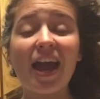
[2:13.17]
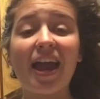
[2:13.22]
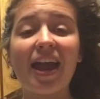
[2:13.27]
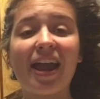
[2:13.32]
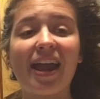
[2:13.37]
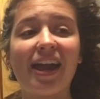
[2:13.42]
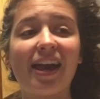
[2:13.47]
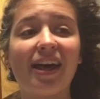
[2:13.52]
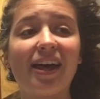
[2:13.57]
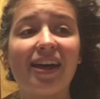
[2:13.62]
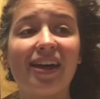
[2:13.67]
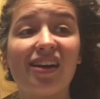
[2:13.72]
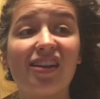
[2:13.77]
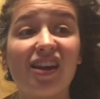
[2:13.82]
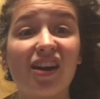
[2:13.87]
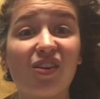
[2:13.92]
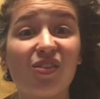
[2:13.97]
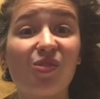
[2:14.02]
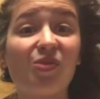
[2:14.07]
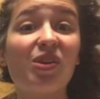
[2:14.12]
And
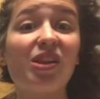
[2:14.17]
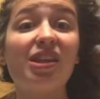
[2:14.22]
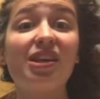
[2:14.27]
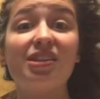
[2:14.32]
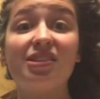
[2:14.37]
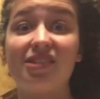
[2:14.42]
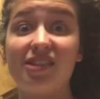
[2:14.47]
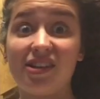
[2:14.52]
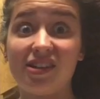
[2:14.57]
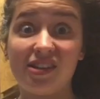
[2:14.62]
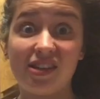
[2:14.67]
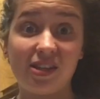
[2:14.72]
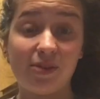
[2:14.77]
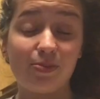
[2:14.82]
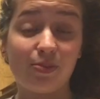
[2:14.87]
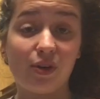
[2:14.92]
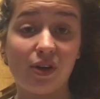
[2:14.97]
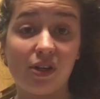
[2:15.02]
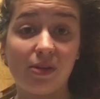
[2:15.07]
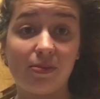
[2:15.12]
I really did need
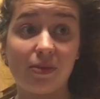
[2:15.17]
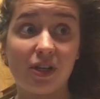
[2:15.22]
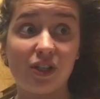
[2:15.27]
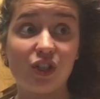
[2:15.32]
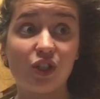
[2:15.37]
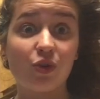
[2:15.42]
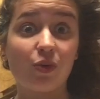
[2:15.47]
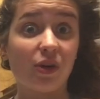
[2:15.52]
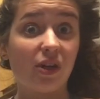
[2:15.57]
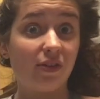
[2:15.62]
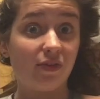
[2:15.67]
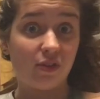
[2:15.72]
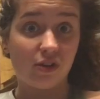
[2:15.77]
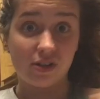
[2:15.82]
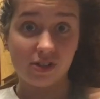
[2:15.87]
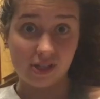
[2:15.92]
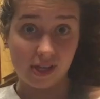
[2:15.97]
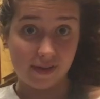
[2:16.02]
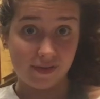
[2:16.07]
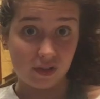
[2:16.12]
pretty much
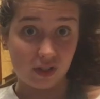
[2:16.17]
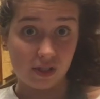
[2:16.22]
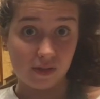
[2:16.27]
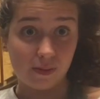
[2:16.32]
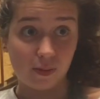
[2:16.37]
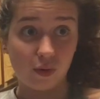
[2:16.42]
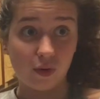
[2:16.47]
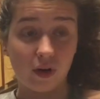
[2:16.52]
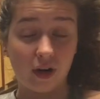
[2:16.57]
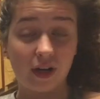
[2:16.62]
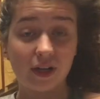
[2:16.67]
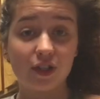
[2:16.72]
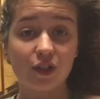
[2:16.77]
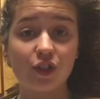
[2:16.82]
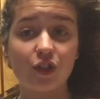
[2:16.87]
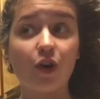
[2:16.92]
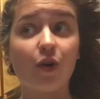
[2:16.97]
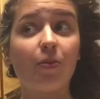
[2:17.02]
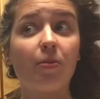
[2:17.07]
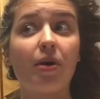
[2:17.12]
24/7 support.
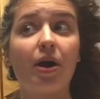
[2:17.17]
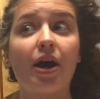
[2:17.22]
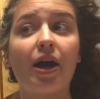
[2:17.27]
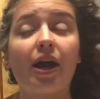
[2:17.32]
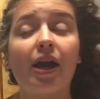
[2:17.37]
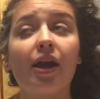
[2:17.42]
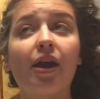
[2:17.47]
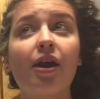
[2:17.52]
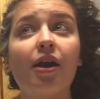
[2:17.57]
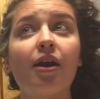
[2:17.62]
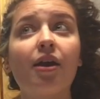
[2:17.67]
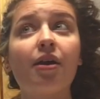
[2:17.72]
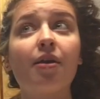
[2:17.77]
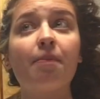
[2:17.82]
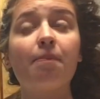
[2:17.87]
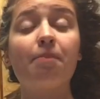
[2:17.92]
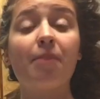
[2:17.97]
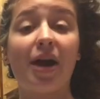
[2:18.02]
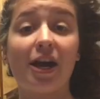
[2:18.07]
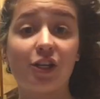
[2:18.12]
So my
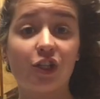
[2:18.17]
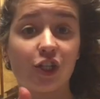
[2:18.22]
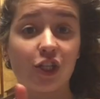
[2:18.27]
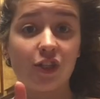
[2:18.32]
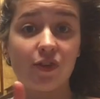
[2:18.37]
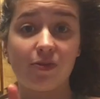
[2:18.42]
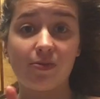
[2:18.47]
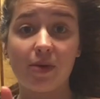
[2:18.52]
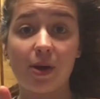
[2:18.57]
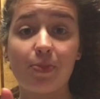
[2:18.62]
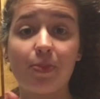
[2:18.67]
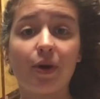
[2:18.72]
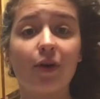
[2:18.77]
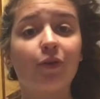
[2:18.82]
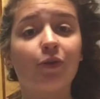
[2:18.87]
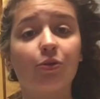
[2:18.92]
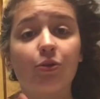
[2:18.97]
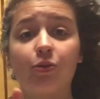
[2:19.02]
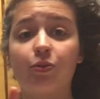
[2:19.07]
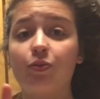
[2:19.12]
mattress for my
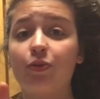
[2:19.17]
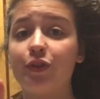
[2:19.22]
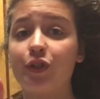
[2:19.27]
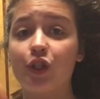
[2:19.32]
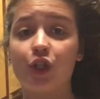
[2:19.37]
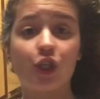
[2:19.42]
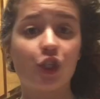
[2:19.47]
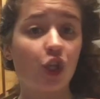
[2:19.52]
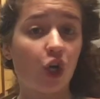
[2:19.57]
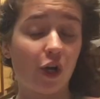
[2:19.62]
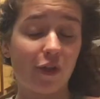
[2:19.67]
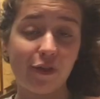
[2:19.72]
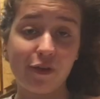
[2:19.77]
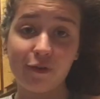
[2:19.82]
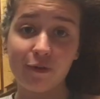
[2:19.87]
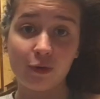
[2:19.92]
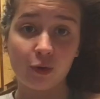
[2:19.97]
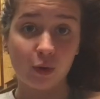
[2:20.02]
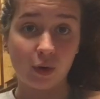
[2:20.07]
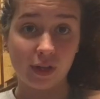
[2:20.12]
bedroom was just on the
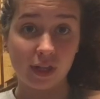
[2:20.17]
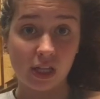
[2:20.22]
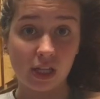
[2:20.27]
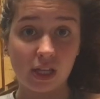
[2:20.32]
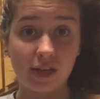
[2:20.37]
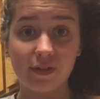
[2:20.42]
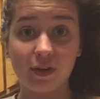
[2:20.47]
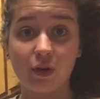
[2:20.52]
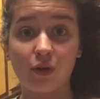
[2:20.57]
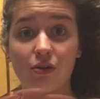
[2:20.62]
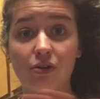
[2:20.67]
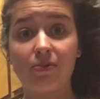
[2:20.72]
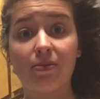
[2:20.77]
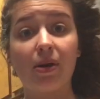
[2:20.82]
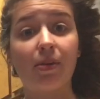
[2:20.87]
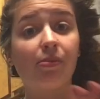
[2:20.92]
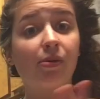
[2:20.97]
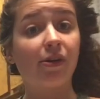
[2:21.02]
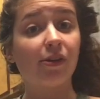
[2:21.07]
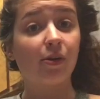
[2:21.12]
floor in the living room.
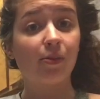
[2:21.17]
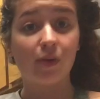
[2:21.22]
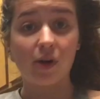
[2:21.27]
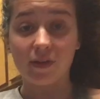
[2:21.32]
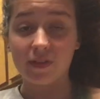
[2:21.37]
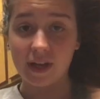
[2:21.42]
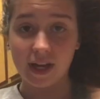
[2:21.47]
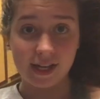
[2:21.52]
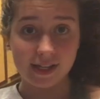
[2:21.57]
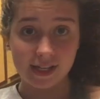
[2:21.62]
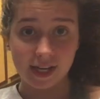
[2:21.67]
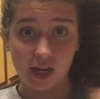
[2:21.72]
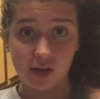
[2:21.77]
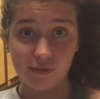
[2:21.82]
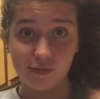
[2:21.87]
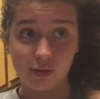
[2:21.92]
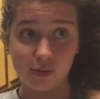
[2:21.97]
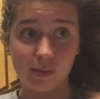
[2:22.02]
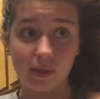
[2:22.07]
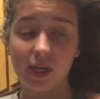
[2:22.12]
My brother brought that down
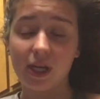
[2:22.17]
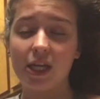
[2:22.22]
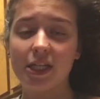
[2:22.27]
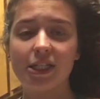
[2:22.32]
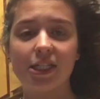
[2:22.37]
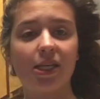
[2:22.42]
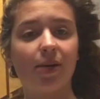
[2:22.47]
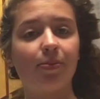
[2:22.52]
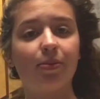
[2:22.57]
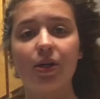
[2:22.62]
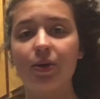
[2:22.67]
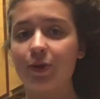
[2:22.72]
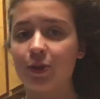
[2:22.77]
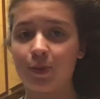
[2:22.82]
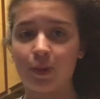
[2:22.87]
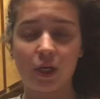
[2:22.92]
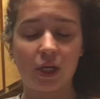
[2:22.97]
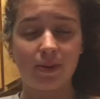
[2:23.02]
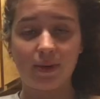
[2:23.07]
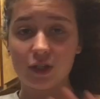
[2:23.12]
for me, and somebody was
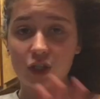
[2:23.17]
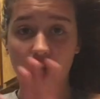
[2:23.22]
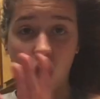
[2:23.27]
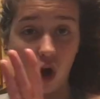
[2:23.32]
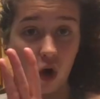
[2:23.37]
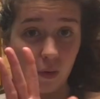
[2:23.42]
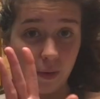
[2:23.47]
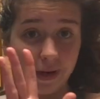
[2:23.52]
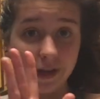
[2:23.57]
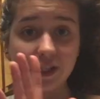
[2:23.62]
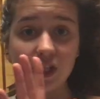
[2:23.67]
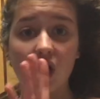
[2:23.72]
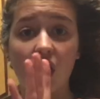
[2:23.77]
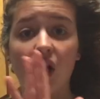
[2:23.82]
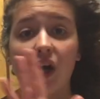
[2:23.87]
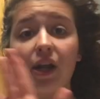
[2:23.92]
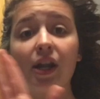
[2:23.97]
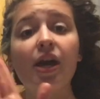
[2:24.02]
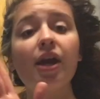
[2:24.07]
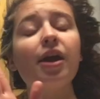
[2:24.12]
pretty much always
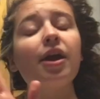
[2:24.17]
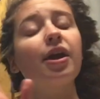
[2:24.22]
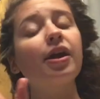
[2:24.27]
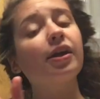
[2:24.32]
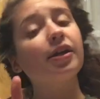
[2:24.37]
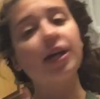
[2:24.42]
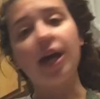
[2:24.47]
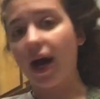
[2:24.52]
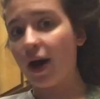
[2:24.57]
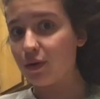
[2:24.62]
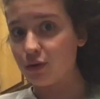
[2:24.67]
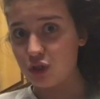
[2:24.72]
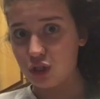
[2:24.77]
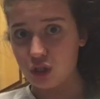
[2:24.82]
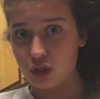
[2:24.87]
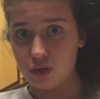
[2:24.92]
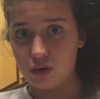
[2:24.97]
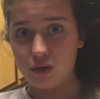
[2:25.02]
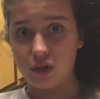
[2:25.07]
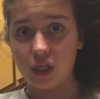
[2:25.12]
on couch
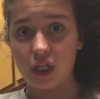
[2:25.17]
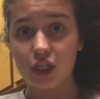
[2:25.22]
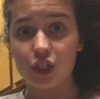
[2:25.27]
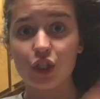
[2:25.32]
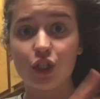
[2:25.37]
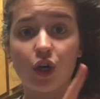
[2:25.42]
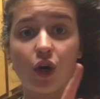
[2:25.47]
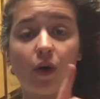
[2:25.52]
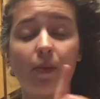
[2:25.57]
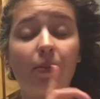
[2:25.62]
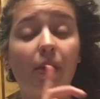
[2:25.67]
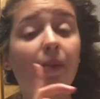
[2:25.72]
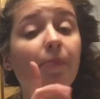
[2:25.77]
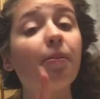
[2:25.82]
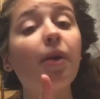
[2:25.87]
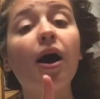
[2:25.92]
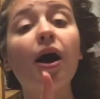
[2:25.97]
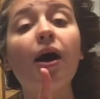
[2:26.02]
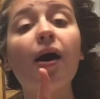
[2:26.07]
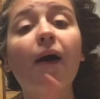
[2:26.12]
duty. So my
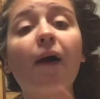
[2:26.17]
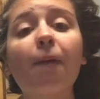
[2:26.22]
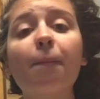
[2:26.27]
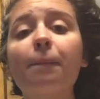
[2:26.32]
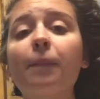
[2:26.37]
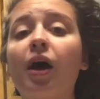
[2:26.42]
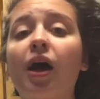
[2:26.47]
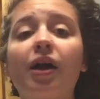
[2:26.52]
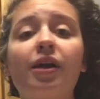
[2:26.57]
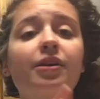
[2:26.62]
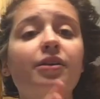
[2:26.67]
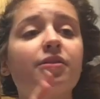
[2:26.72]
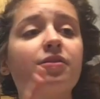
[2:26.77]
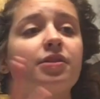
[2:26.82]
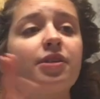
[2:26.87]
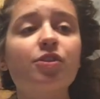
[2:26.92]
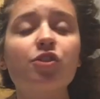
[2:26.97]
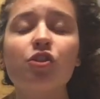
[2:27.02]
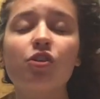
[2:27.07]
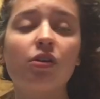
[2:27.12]
mom, my
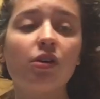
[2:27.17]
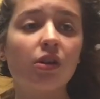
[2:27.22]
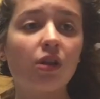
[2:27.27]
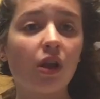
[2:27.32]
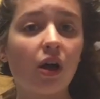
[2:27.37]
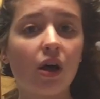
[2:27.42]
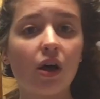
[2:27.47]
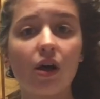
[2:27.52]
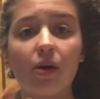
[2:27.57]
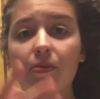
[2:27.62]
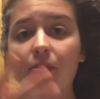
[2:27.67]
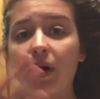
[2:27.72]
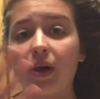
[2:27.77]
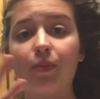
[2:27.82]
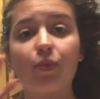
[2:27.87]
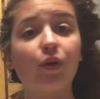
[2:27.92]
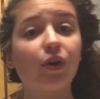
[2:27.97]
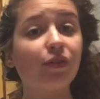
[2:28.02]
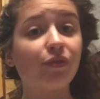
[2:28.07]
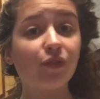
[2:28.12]
sister-in-law, my
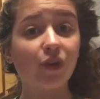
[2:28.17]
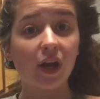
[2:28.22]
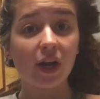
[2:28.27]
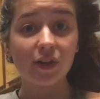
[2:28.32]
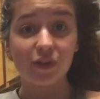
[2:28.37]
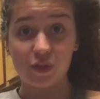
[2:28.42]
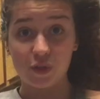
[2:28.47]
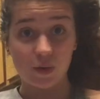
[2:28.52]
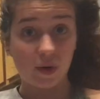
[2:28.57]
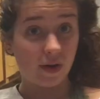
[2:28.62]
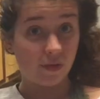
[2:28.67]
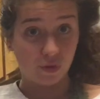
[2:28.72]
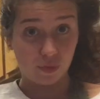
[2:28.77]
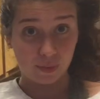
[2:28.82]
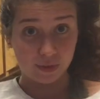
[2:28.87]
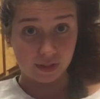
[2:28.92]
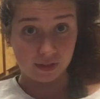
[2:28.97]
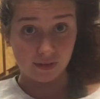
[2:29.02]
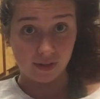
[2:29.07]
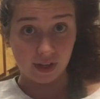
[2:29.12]
boyfriend, whoever
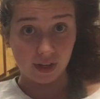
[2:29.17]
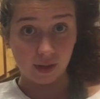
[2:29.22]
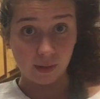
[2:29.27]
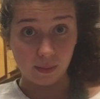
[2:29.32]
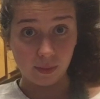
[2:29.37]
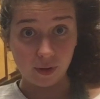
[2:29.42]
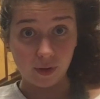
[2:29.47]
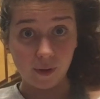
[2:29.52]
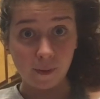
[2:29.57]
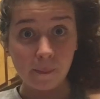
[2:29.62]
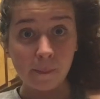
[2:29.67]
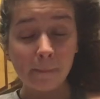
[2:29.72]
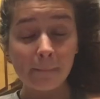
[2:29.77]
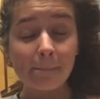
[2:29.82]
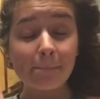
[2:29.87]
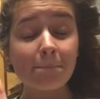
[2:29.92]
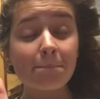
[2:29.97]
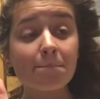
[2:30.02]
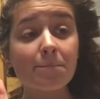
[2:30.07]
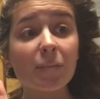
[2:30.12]
was available
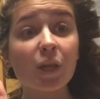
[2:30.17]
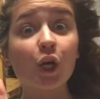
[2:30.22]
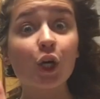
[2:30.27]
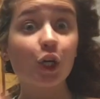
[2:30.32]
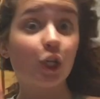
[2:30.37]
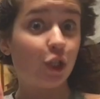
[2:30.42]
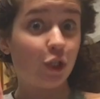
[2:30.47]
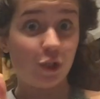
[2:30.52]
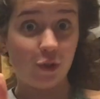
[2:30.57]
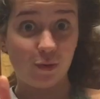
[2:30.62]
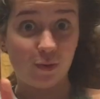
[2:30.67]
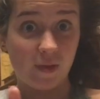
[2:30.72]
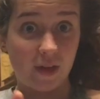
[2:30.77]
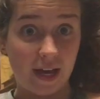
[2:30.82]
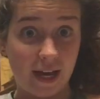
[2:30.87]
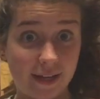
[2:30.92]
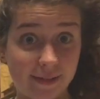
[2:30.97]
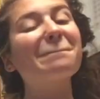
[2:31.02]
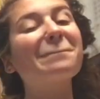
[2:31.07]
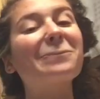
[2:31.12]
could do
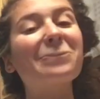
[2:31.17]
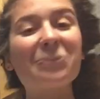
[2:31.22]
that.